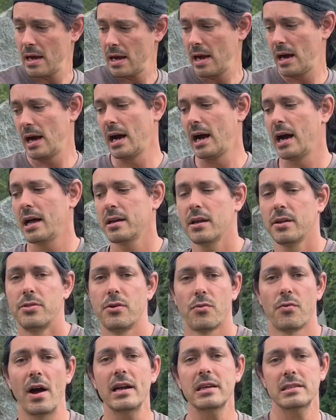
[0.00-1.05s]
On the
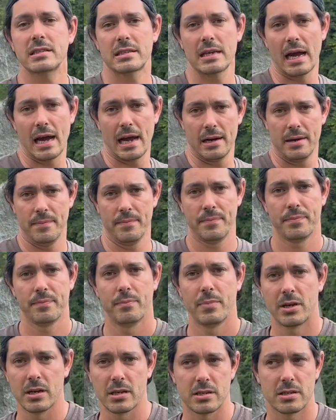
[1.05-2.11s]
right side,
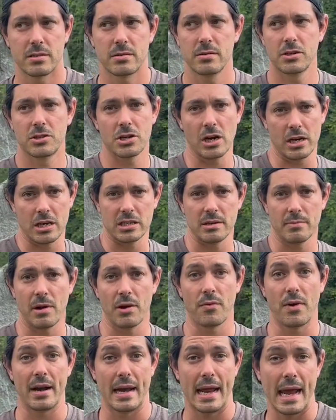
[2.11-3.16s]
because the chuck is in my
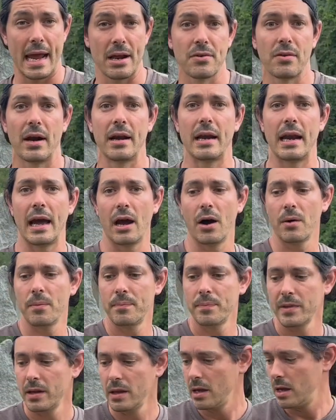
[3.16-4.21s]
right hand right now,
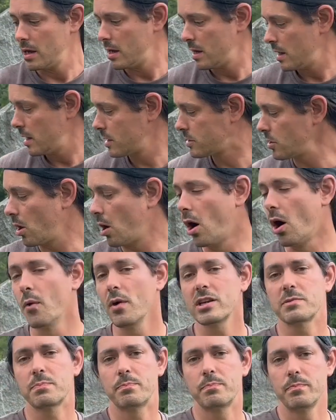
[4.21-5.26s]
it's
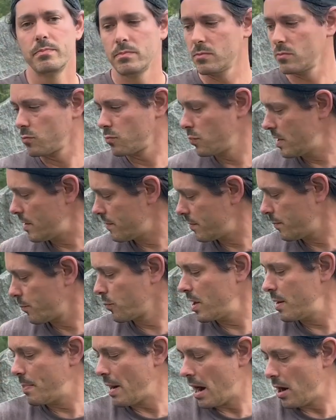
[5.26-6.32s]
always
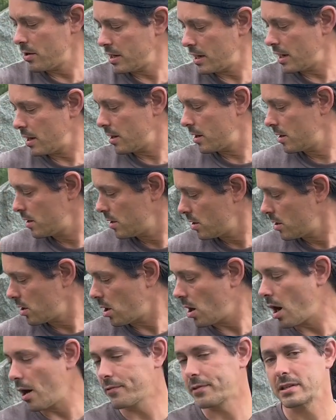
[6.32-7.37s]
rebounding
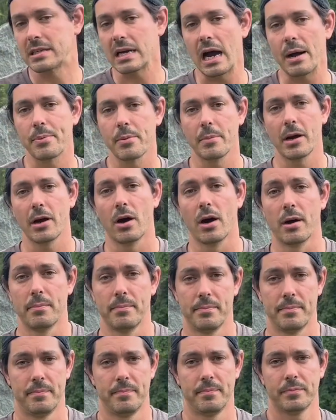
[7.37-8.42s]
off the top of my arm,
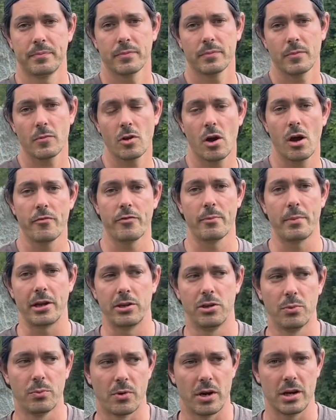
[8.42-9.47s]
off of my
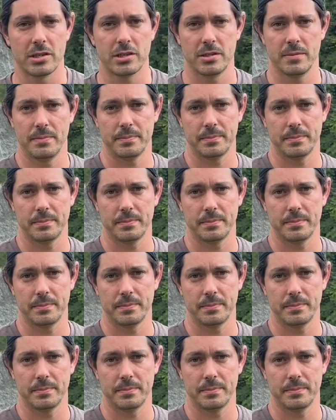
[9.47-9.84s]
humerus.